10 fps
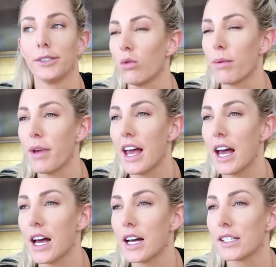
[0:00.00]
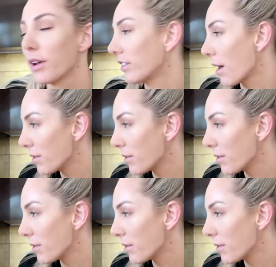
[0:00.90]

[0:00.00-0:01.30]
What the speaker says: What about, do we have